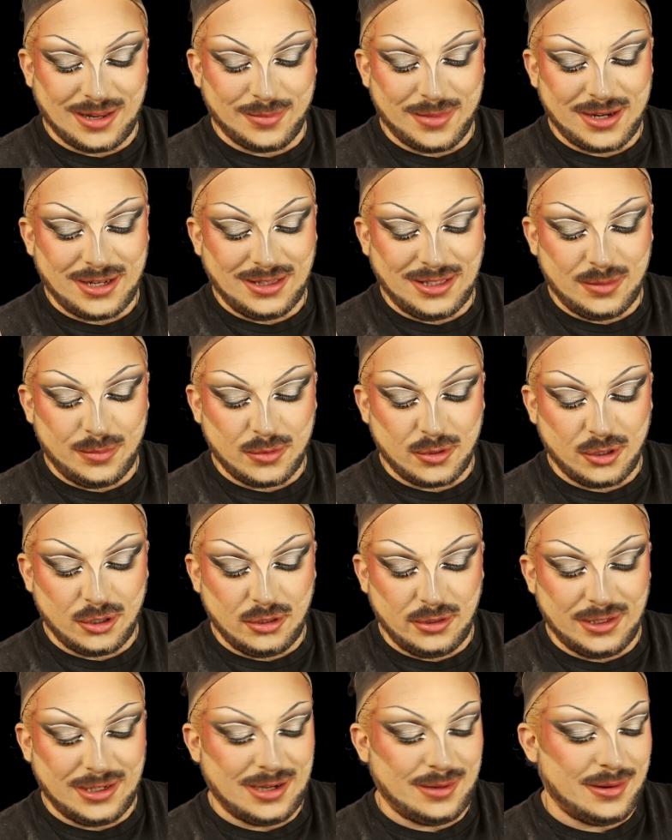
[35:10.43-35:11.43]
I'm not a lip
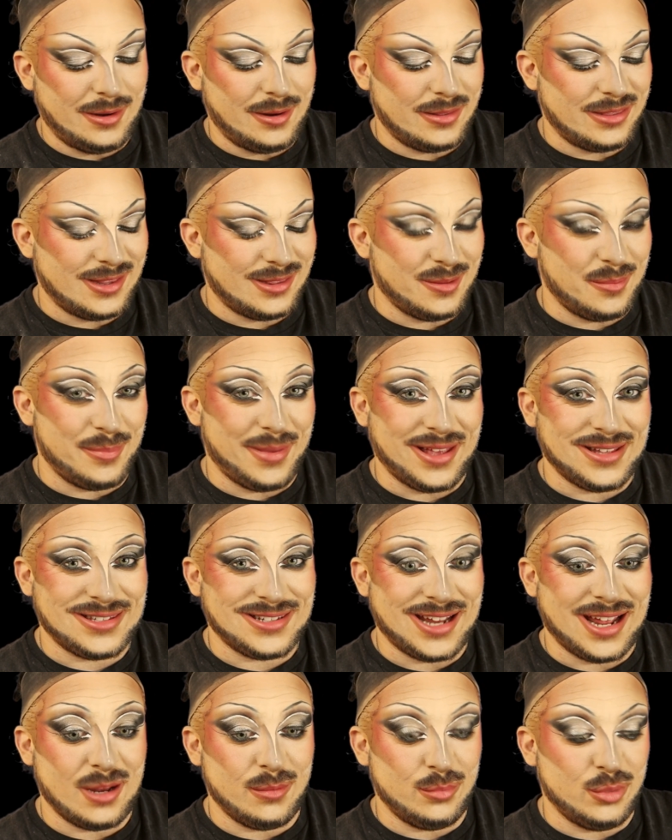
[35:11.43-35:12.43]
girly and I'm not the best
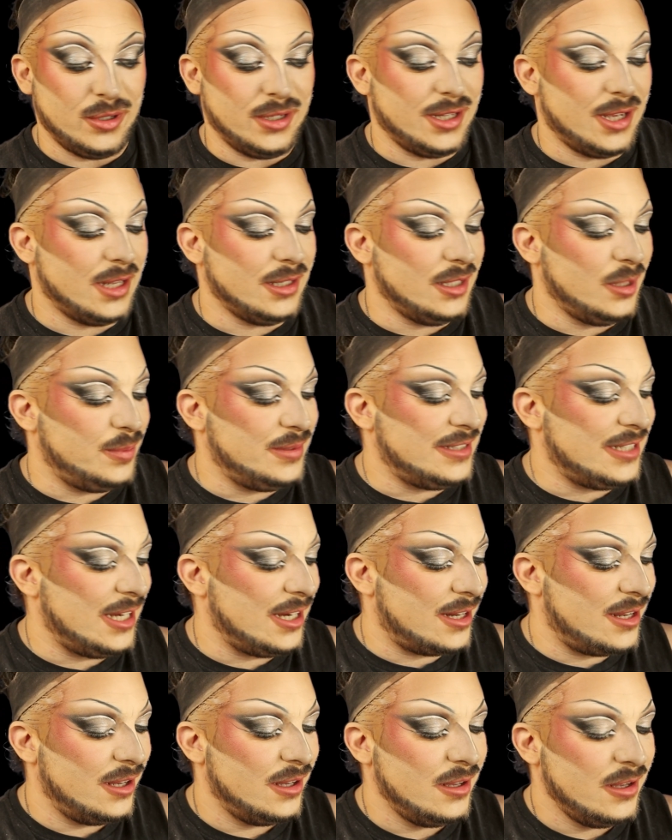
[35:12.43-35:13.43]
at putting on
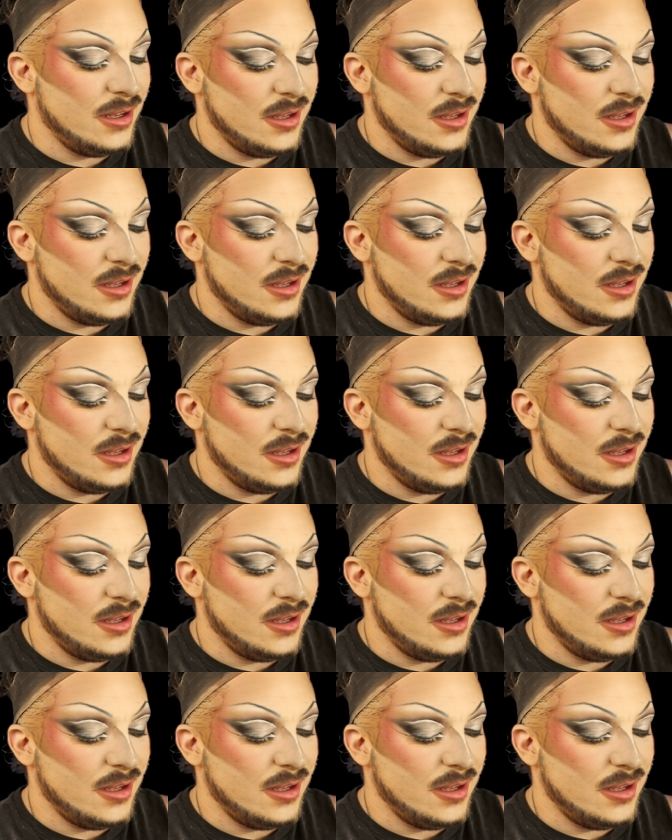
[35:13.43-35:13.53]
lipstick.